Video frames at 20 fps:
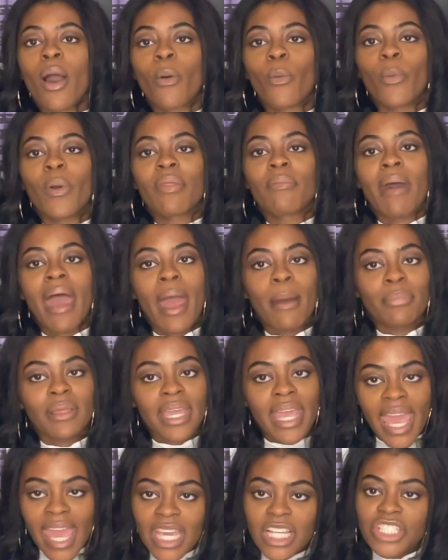with my
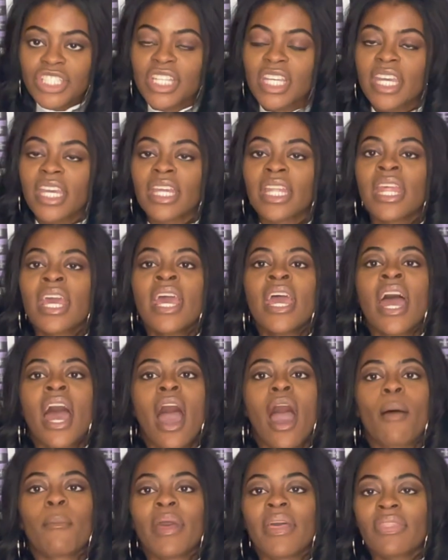application
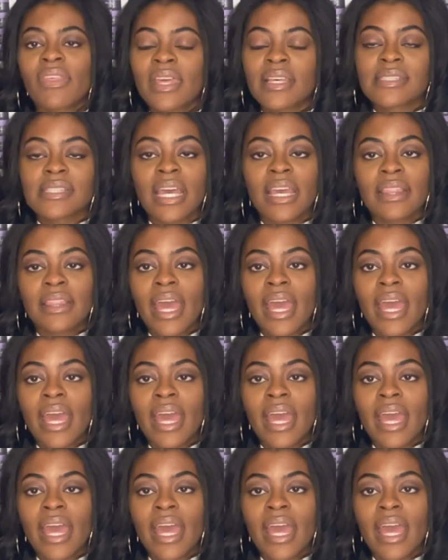and things like